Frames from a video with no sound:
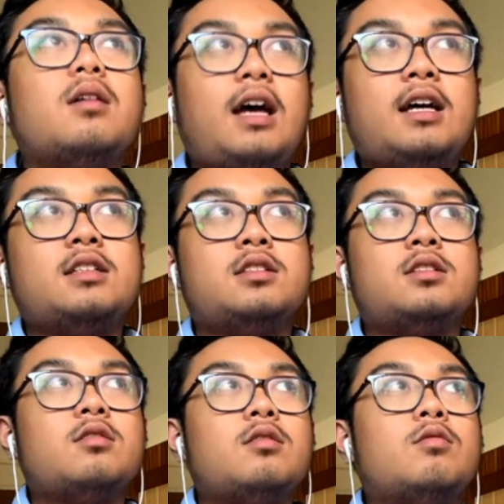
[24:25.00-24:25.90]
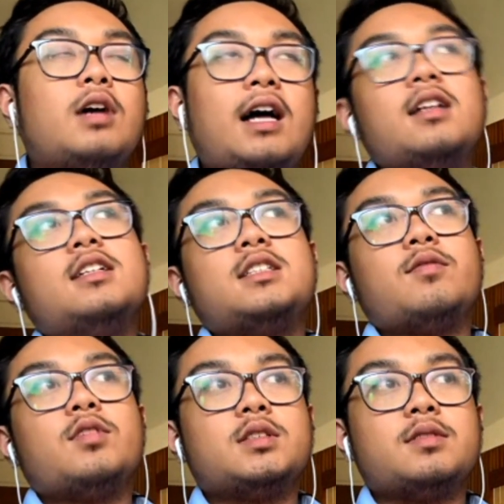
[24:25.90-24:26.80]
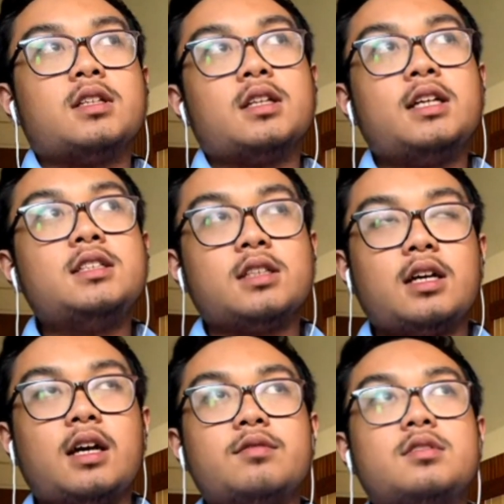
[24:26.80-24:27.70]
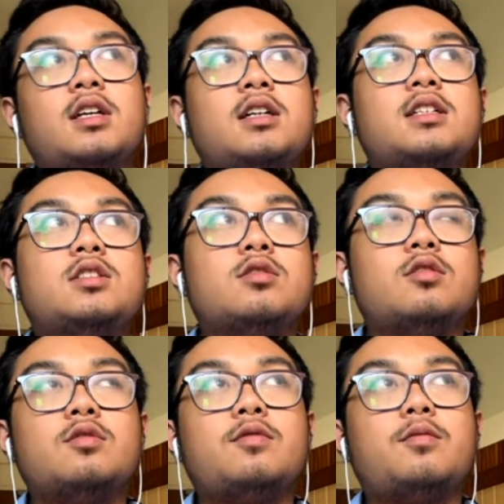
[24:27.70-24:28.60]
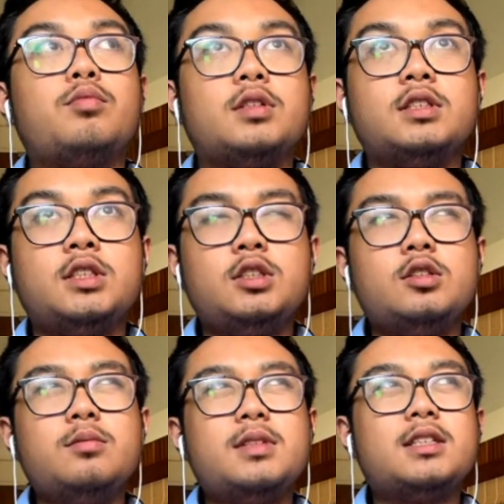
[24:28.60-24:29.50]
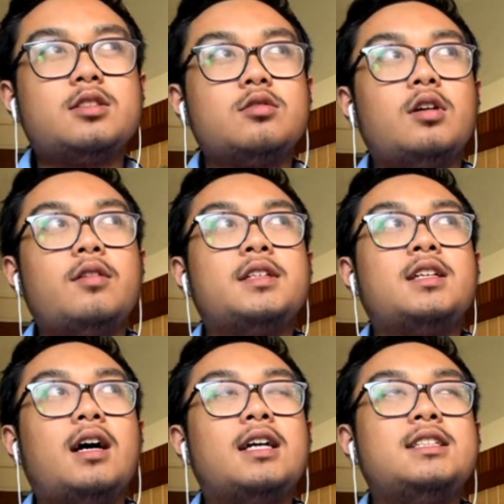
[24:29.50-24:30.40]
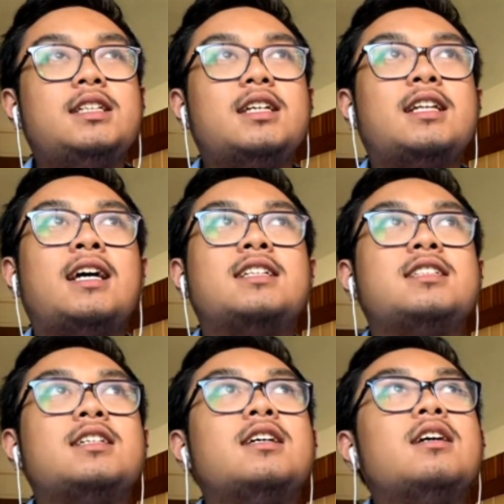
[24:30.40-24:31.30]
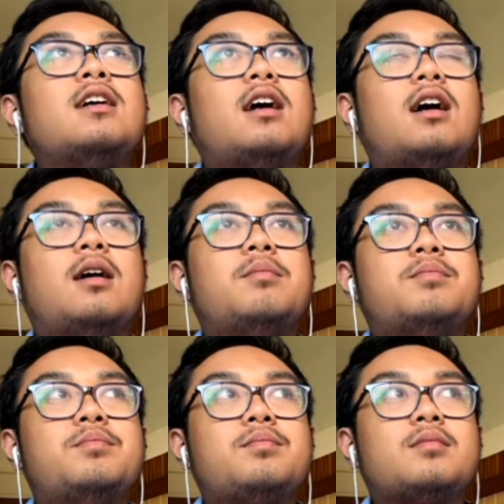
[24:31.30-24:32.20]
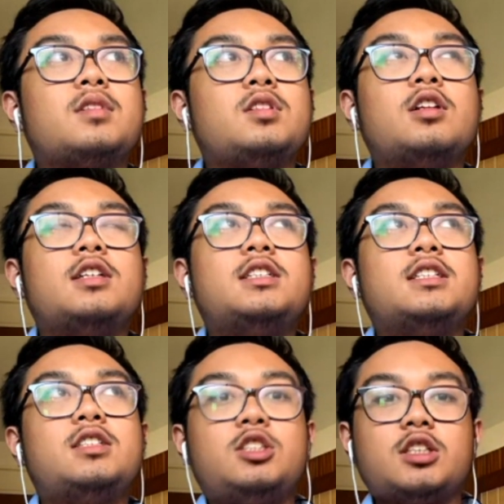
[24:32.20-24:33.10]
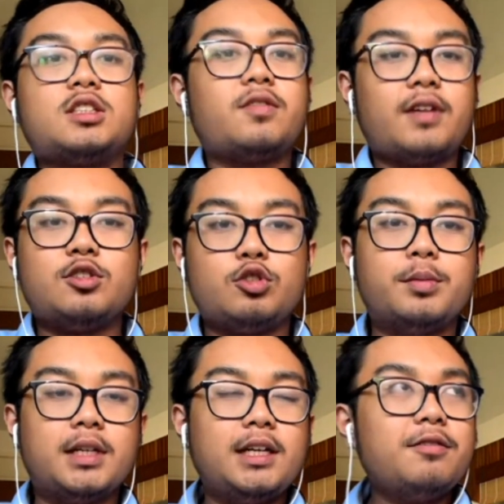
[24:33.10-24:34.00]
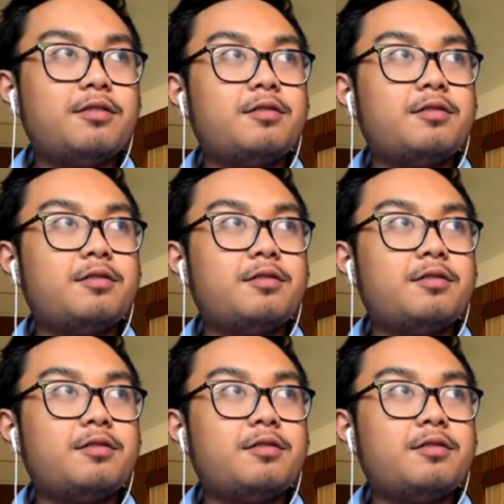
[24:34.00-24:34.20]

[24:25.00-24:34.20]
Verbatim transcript: And what analytic philosophers later have done is sort of presume this sort of idea that um, knowledges justify true belief,